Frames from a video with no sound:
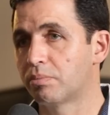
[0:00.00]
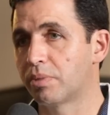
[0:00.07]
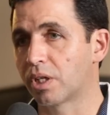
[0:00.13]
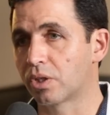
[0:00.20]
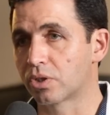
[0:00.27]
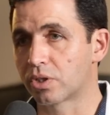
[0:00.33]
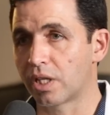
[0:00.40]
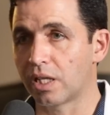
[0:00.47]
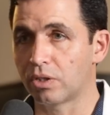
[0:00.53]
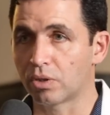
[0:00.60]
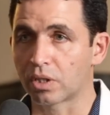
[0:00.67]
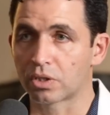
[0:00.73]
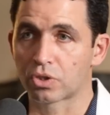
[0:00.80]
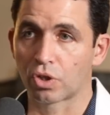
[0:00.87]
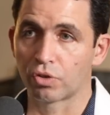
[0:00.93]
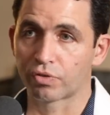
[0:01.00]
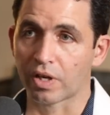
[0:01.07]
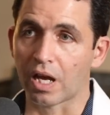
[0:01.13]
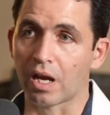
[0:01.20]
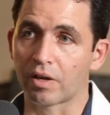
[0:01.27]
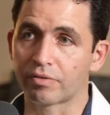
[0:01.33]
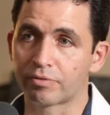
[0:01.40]
because then you can sort of
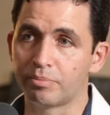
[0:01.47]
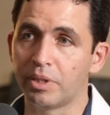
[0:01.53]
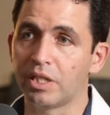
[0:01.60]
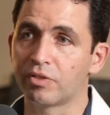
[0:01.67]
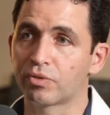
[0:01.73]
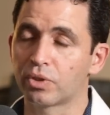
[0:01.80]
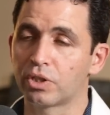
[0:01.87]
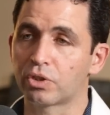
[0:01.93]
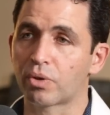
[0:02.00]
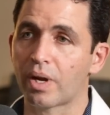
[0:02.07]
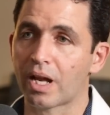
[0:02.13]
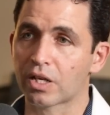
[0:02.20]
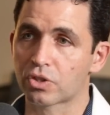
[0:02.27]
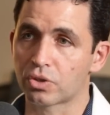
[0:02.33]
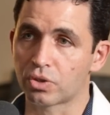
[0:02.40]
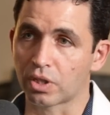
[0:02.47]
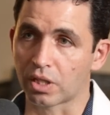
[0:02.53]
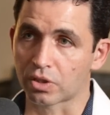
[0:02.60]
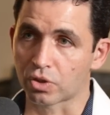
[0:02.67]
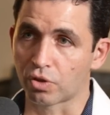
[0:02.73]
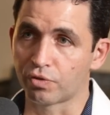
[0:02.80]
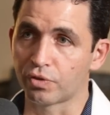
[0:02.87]
have meaningful interactions, you
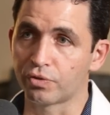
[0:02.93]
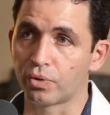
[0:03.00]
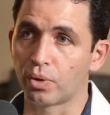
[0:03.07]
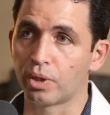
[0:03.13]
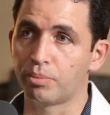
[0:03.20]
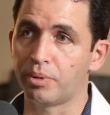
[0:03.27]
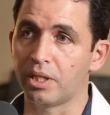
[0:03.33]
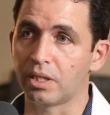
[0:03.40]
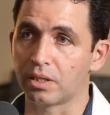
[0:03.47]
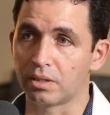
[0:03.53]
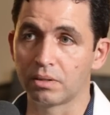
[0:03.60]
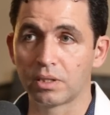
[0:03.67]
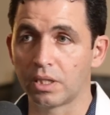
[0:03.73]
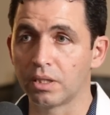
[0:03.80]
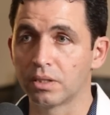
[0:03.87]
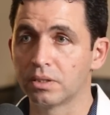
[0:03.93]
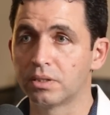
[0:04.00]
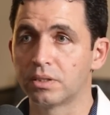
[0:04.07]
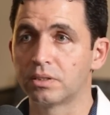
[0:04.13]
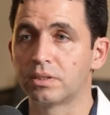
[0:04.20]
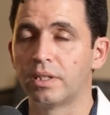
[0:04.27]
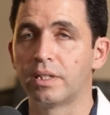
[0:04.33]
can sort of avoid being killed
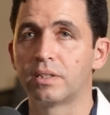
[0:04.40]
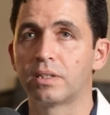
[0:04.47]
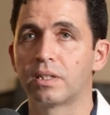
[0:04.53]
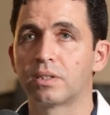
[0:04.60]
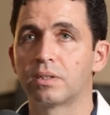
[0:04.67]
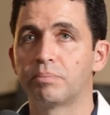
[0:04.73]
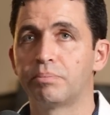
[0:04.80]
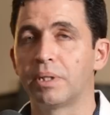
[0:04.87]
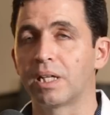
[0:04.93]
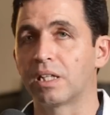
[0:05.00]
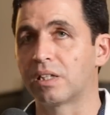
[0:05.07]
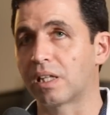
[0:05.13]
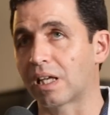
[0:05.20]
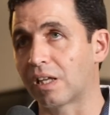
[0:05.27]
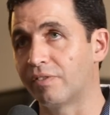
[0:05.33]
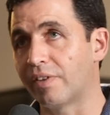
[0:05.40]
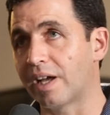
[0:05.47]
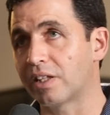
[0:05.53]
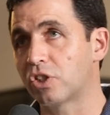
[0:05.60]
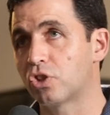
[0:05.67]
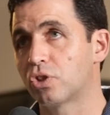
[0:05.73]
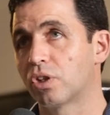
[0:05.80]
and, and, and being taken
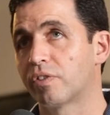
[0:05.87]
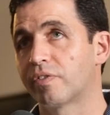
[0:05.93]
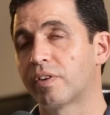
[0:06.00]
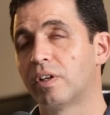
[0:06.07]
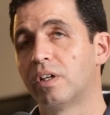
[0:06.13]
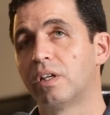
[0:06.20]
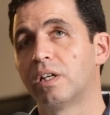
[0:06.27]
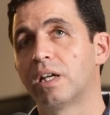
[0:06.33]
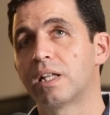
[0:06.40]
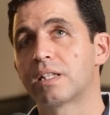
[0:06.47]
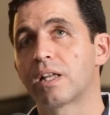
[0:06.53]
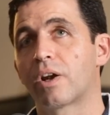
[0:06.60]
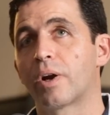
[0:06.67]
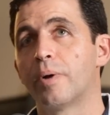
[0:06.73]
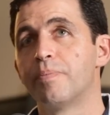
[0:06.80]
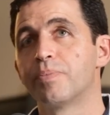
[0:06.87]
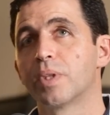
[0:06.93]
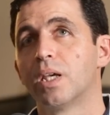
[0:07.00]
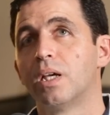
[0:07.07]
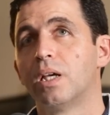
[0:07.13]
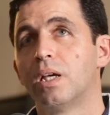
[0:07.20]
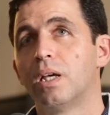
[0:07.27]
advantage of, etc.
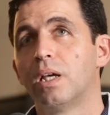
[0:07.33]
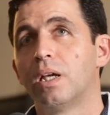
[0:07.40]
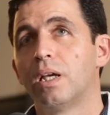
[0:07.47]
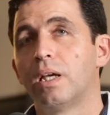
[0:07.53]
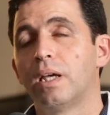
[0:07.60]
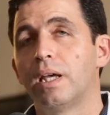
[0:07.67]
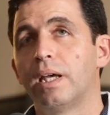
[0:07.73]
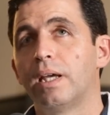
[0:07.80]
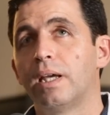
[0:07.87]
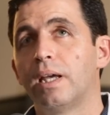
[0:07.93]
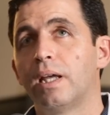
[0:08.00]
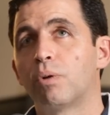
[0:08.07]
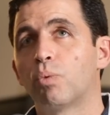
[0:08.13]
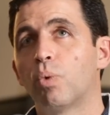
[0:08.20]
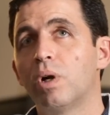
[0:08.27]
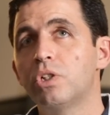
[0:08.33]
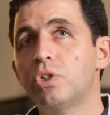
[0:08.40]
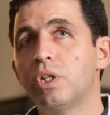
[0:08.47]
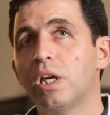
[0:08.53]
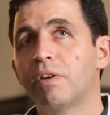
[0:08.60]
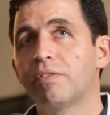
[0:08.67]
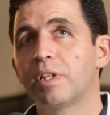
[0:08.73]
And once
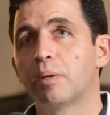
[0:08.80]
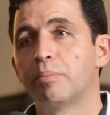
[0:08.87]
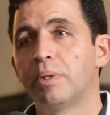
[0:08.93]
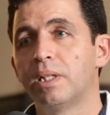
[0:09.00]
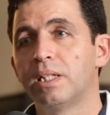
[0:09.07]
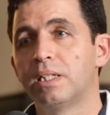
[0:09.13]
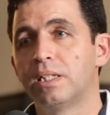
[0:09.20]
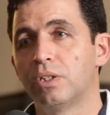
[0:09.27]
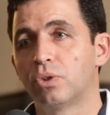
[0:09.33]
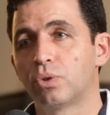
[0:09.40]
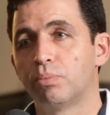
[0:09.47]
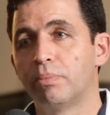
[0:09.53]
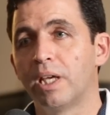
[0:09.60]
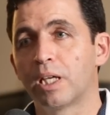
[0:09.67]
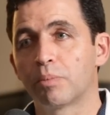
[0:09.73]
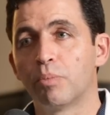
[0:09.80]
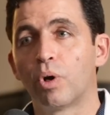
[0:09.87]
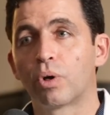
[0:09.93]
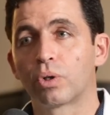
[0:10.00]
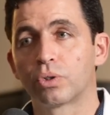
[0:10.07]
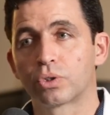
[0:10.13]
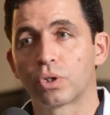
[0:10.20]
you have the ability to make
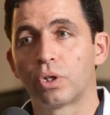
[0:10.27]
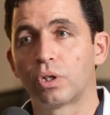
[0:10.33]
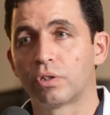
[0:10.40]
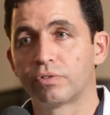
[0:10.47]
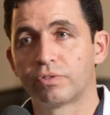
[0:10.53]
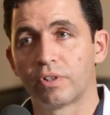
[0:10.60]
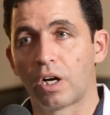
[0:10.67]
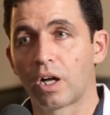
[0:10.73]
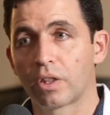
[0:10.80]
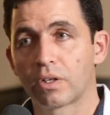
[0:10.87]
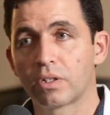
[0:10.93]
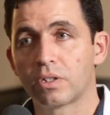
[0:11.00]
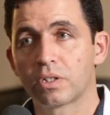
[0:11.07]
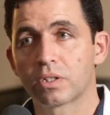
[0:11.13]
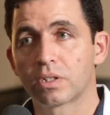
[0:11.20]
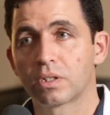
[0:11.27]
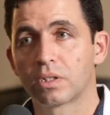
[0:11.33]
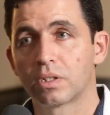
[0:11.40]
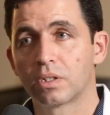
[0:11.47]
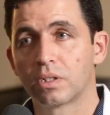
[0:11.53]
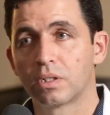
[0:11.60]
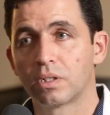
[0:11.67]
models of others,
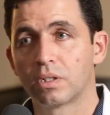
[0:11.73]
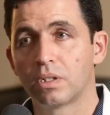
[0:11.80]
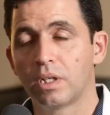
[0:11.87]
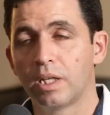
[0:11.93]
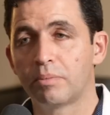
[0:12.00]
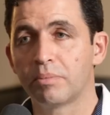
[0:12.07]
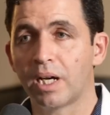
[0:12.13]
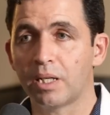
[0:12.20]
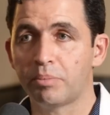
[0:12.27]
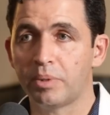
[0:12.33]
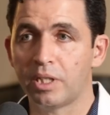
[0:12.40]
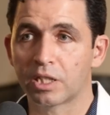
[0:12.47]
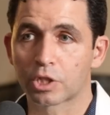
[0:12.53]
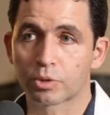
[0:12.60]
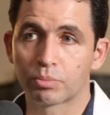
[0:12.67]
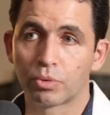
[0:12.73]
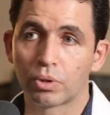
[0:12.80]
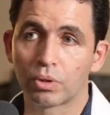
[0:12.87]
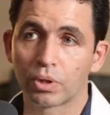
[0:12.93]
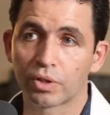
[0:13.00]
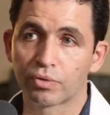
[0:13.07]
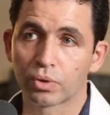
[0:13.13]
it might be a
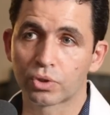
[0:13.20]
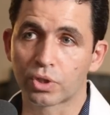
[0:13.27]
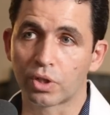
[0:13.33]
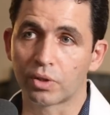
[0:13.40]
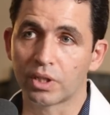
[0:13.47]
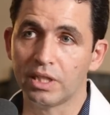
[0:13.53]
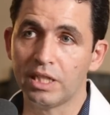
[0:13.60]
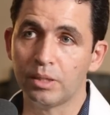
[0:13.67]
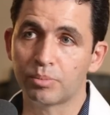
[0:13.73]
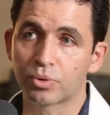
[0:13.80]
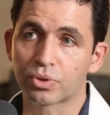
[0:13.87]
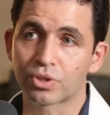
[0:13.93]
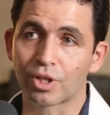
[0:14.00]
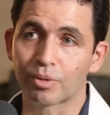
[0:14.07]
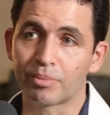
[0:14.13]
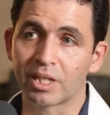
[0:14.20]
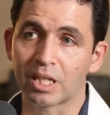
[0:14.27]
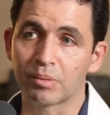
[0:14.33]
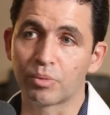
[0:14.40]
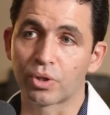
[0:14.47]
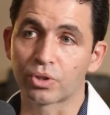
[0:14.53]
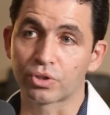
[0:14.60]
small evolutionary leap to start
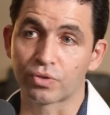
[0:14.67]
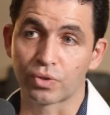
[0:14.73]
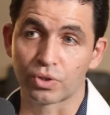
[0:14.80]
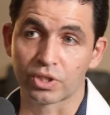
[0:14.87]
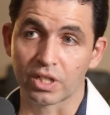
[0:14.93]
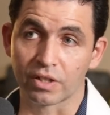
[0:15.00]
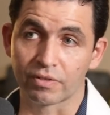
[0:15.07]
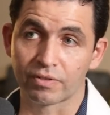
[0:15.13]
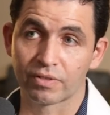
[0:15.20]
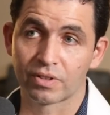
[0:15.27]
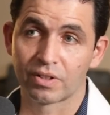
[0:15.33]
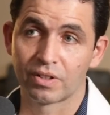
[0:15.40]
making models of yourself.